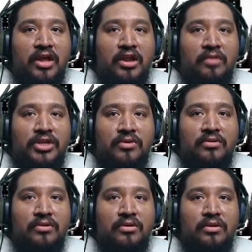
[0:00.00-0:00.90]
got up to.
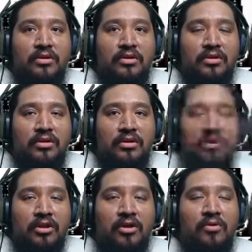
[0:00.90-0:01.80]

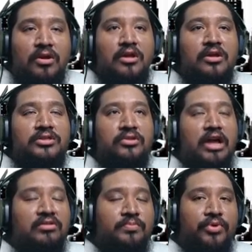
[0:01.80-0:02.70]
So
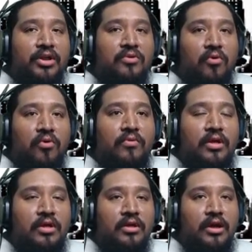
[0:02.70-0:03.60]
that was pretty cool.
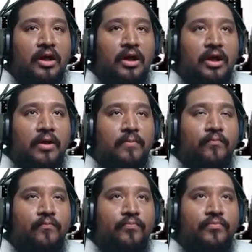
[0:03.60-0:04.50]
And